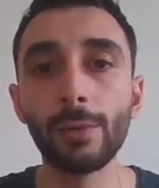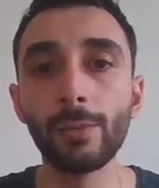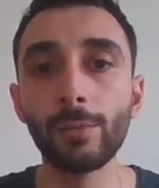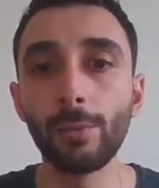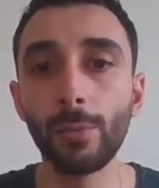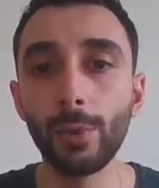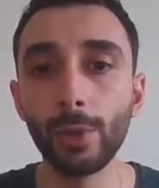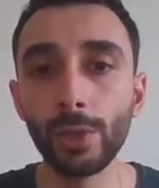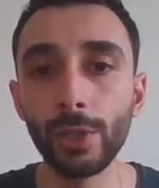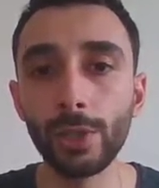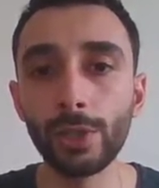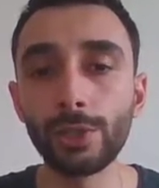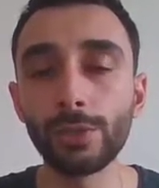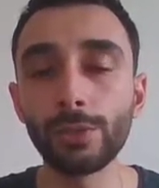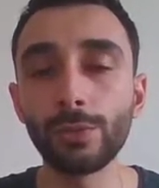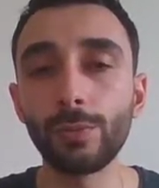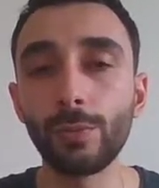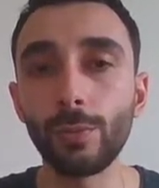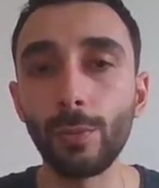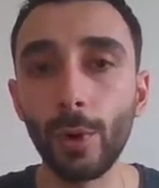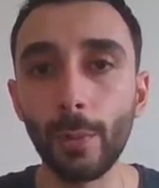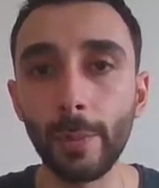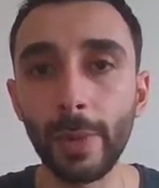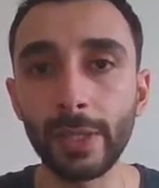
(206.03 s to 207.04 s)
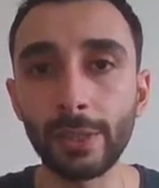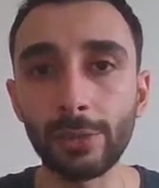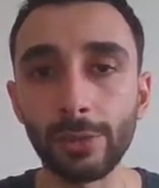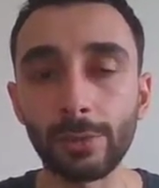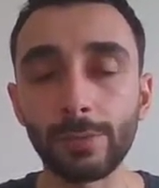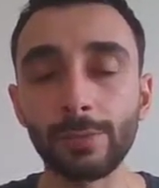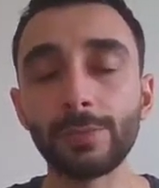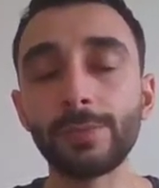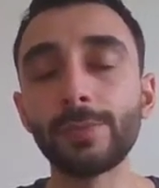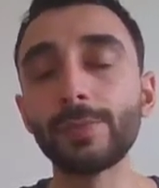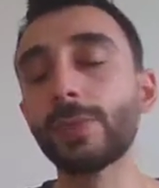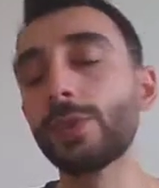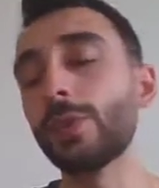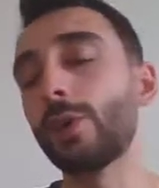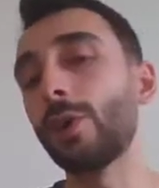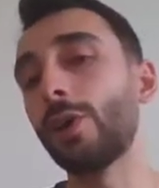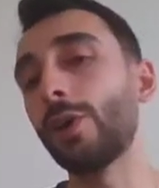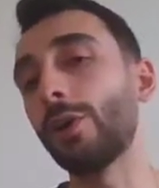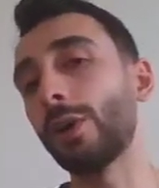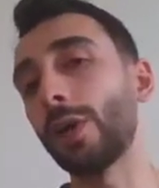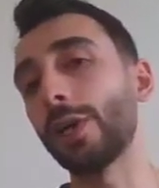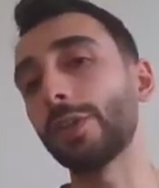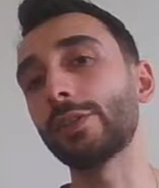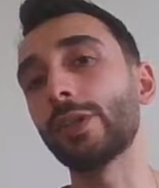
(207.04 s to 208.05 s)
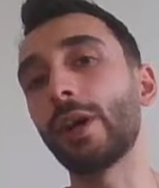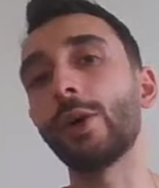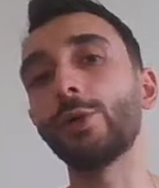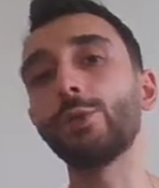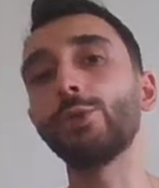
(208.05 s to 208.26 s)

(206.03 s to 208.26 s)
bullish momentum. All right, how